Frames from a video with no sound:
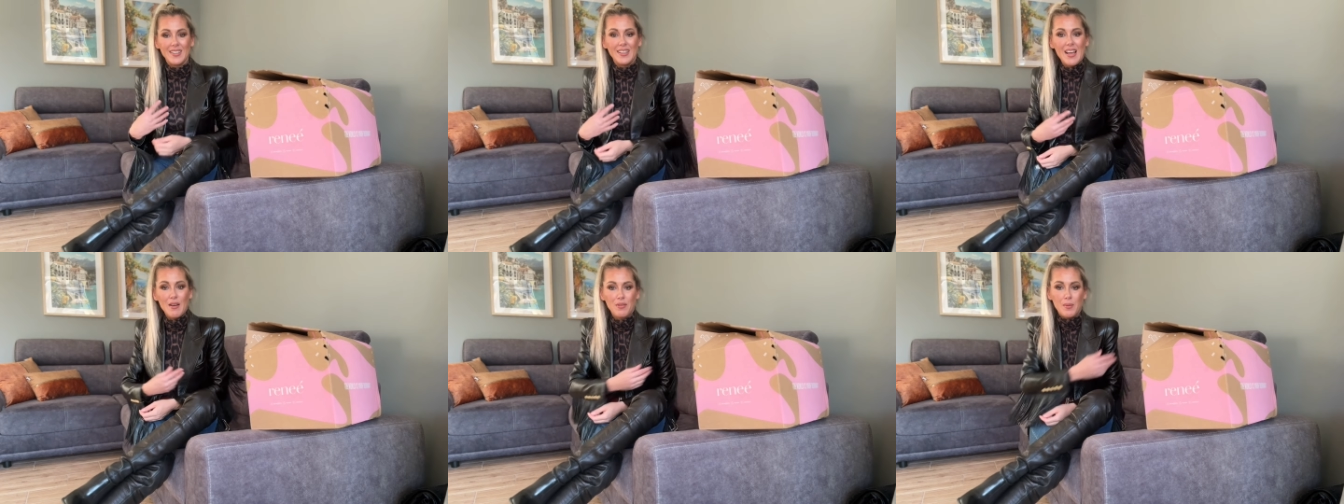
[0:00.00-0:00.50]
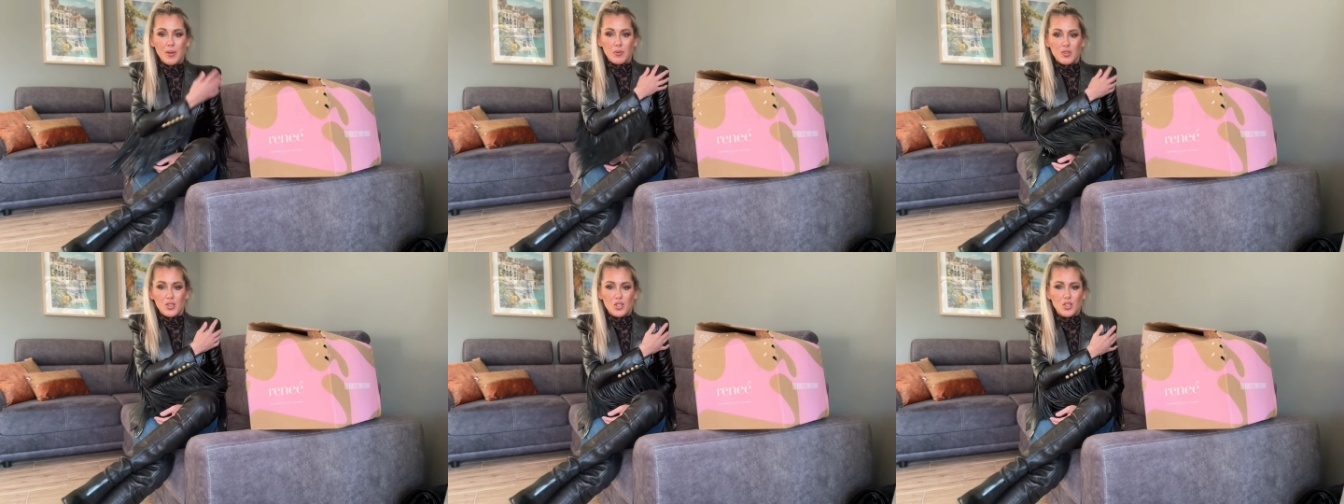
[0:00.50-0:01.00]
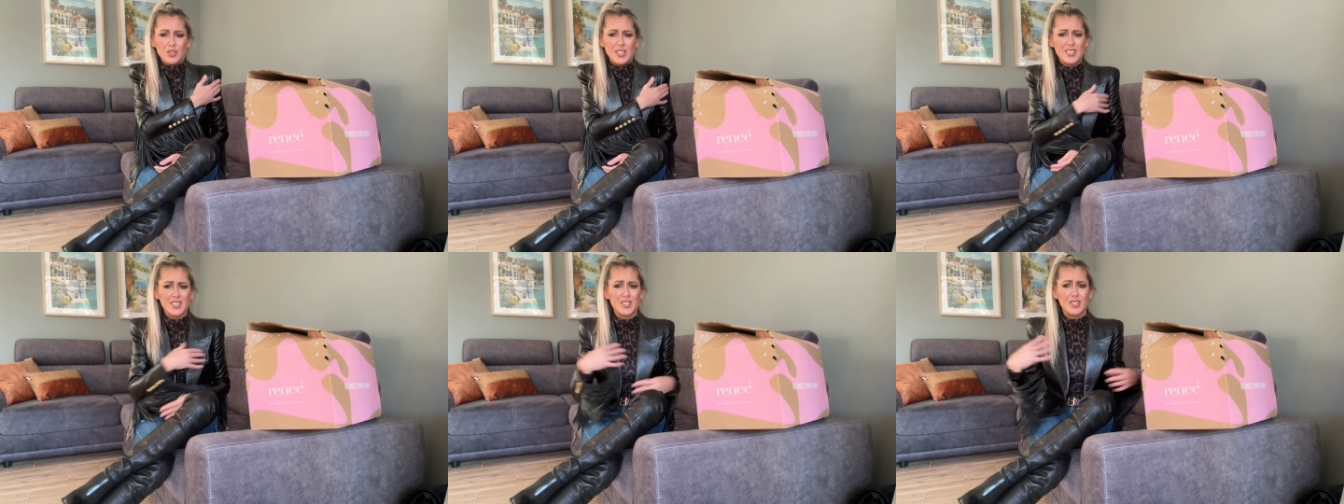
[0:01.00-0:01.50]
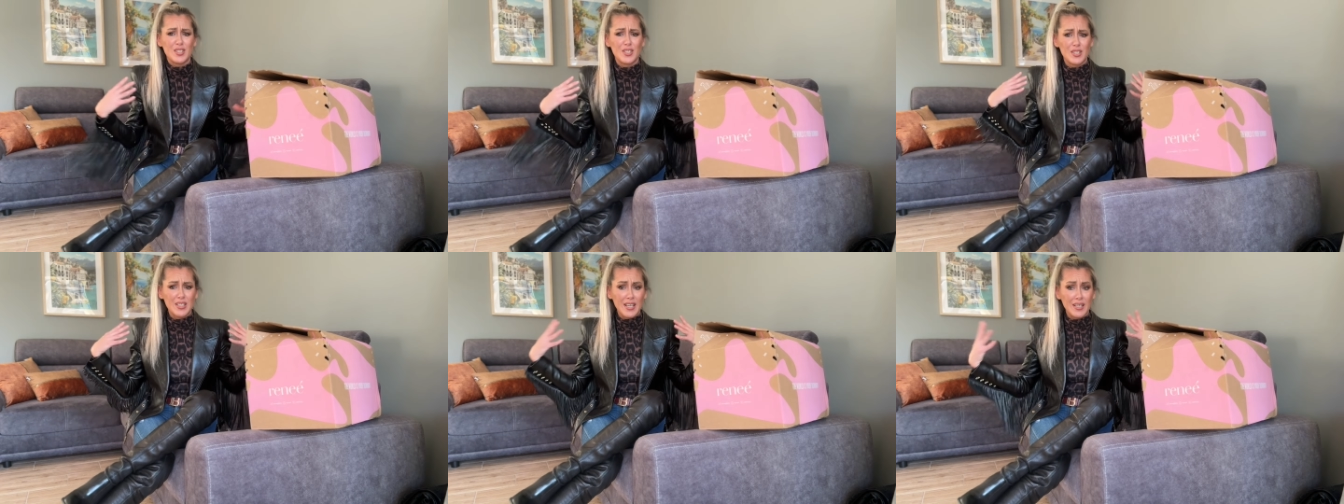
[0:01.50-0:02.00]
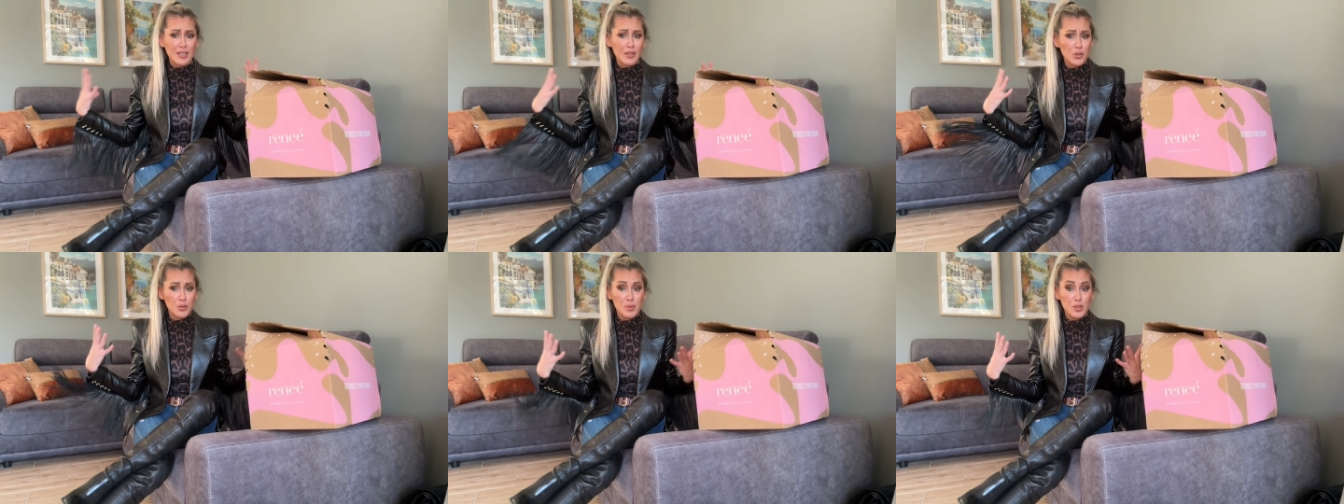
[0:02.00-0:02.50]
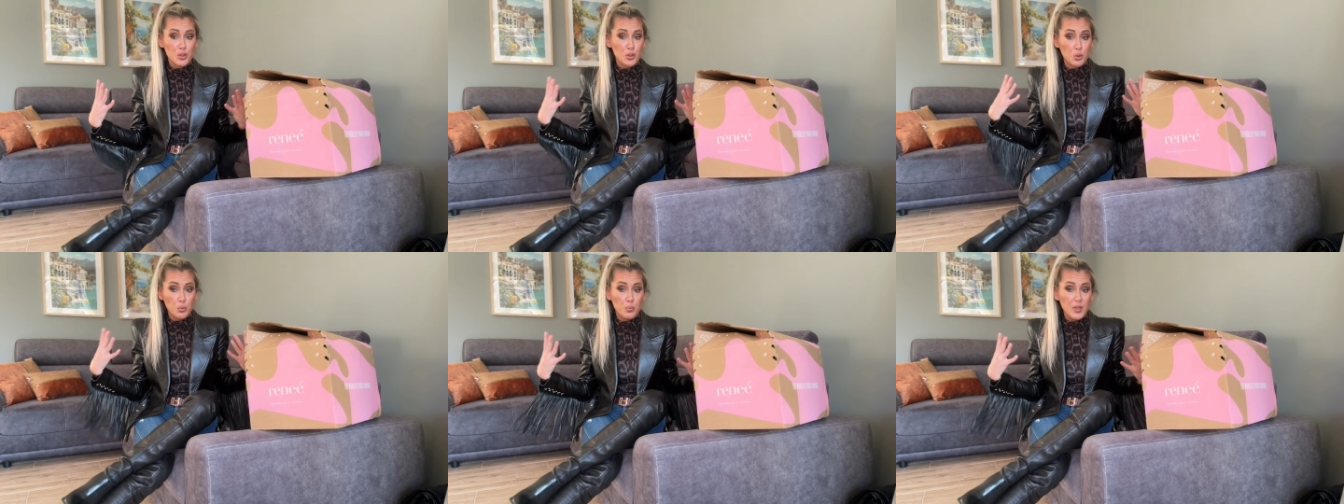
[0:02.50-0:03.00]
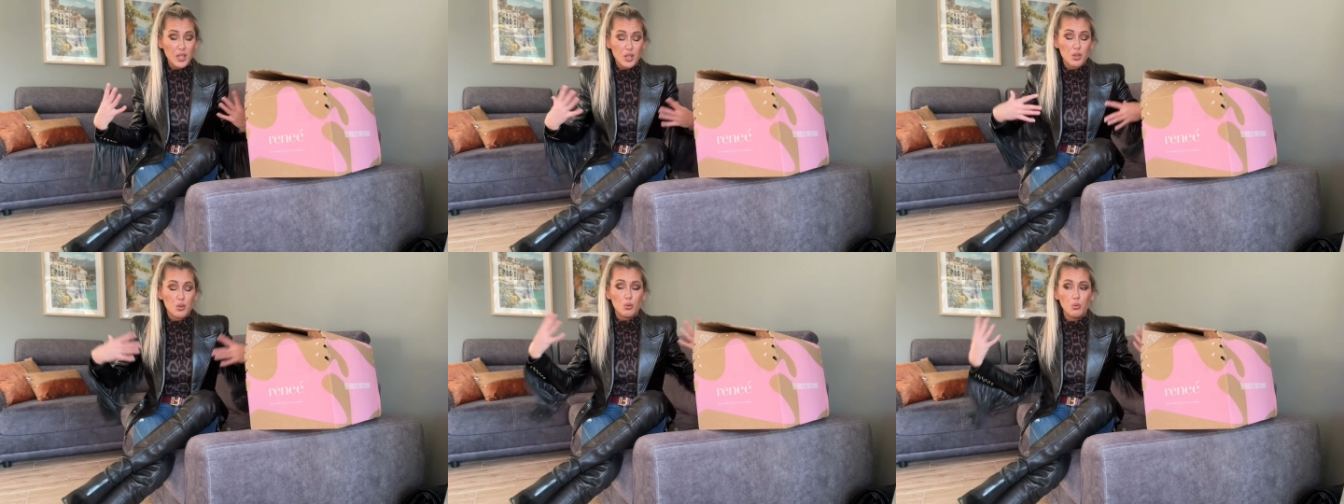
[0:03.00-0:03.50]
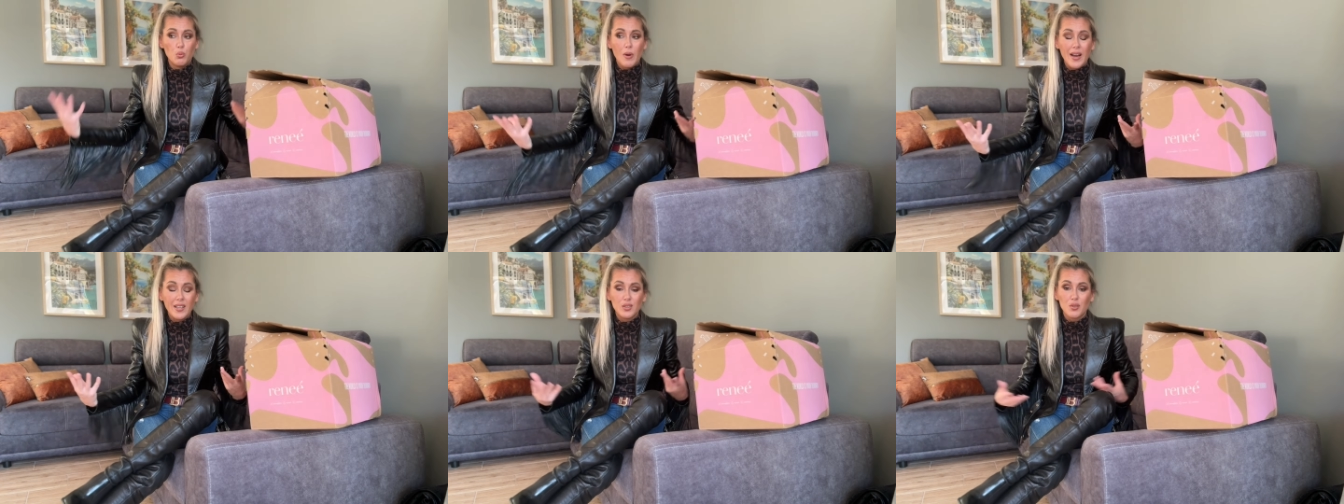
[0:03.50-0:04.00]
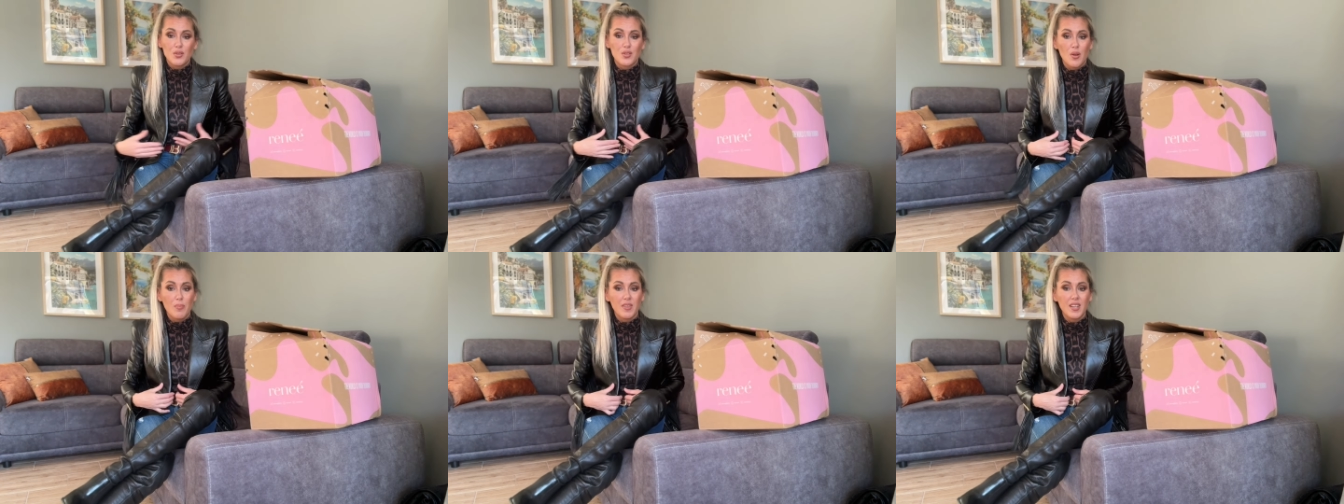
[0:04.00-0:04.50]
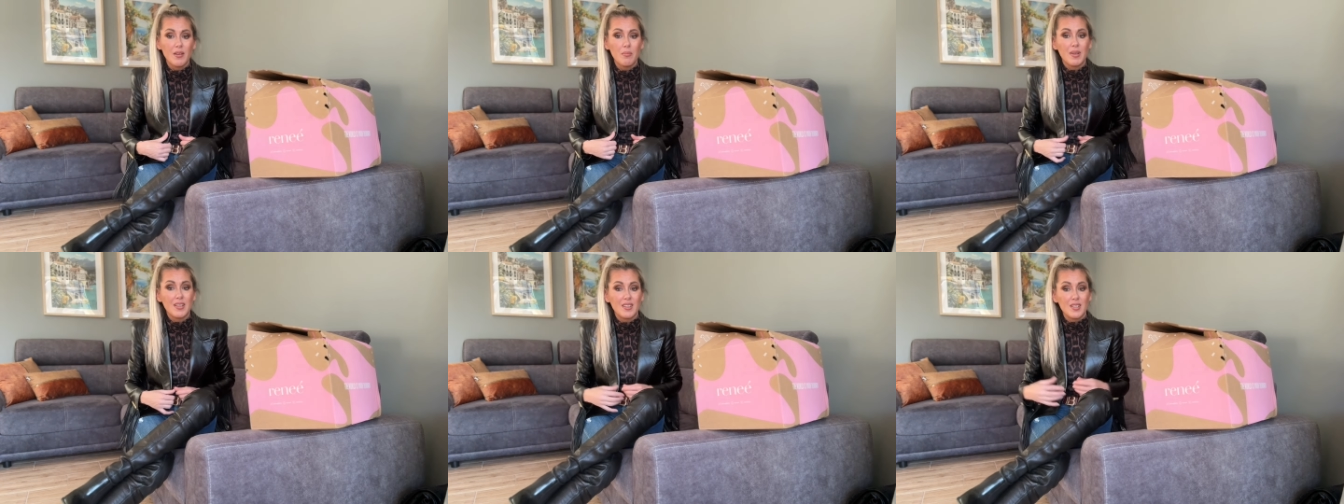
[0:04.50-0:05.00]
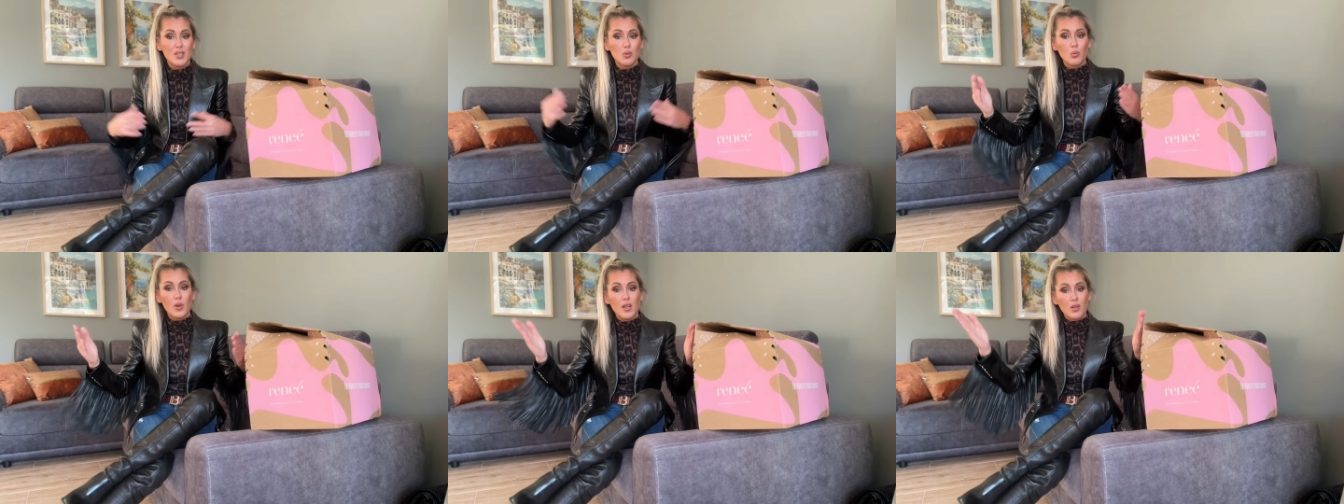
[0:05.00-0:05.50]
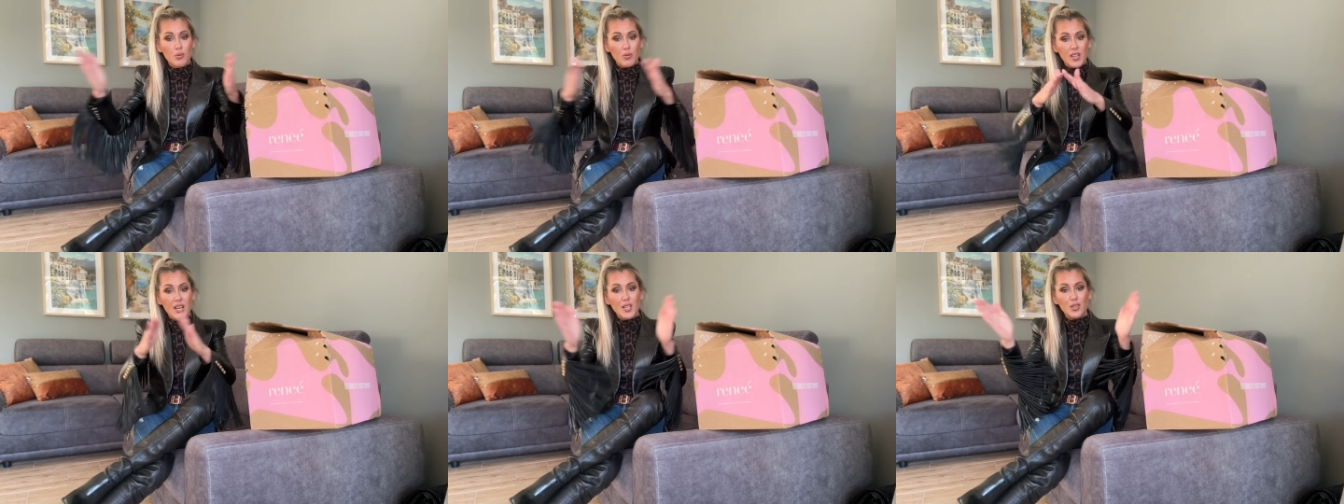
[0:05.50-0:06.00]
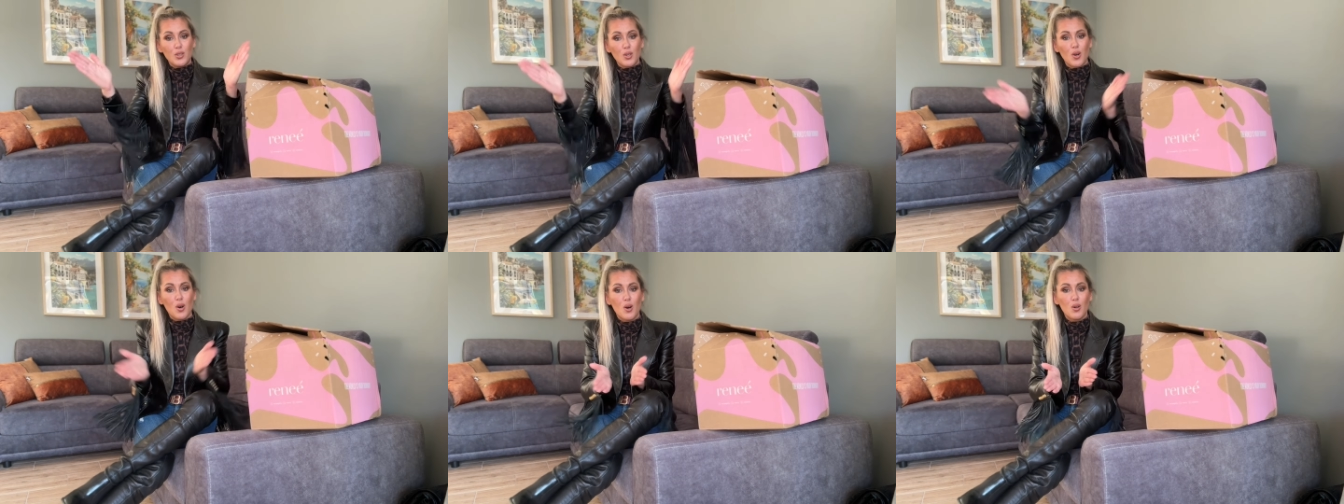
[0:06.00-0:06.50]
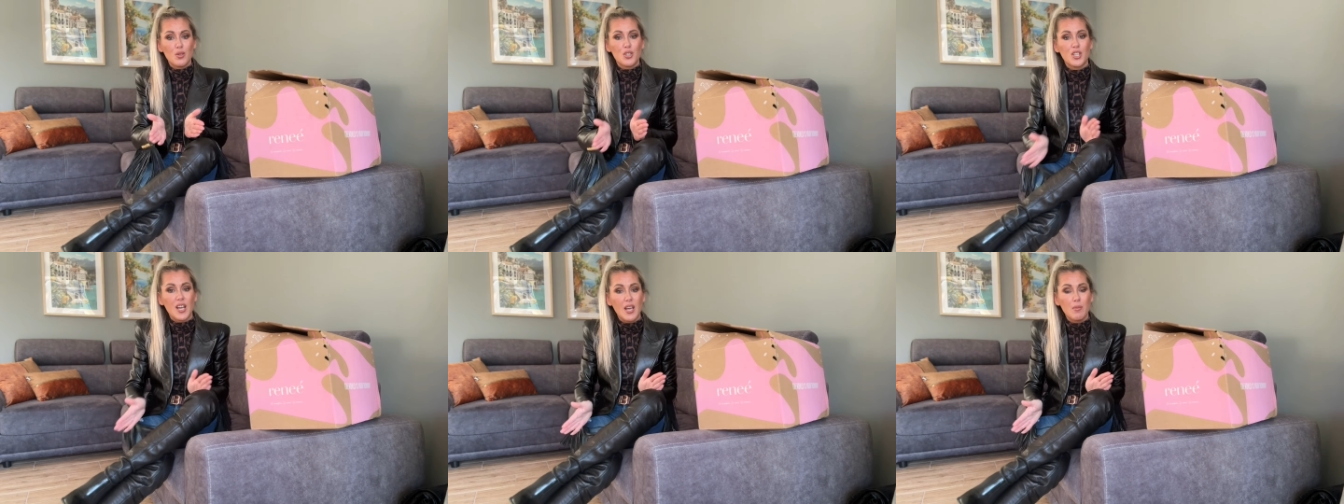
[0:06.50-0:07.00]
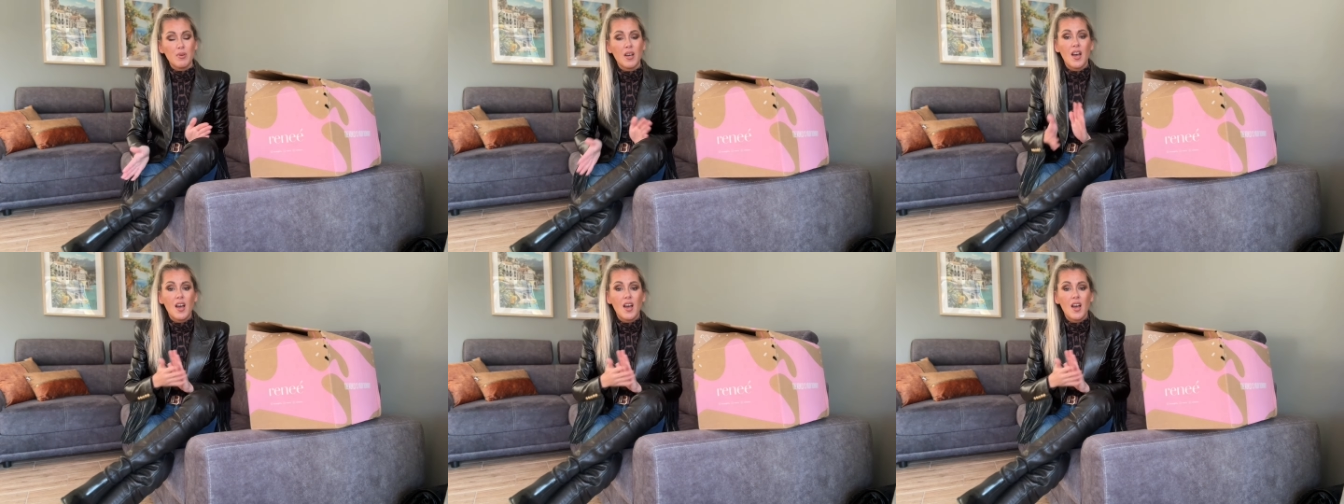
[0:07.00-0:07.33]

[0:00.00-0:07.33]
laugh about the shoulders that this is like a little bit too big too wide or something but this will create your whole shape